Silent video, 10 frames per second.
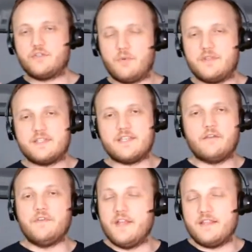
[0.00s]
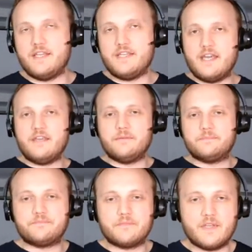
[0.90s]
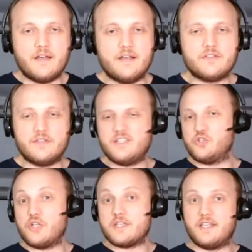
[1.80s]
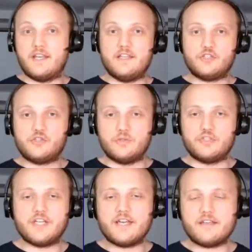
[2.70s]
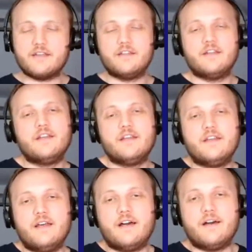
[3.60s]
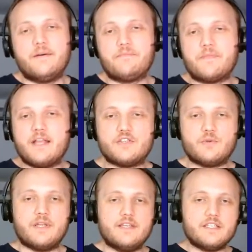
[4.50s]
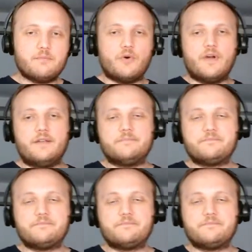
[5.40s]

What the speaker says: with the selfie that they take. So this is just an additional check. And so at this point,